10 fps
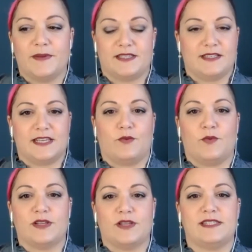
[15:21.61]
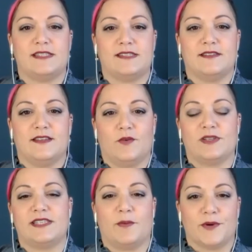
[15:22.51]
It's like, what's the
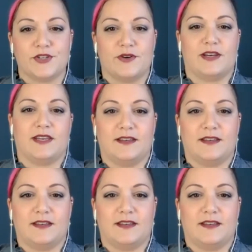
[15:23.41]
opportunity?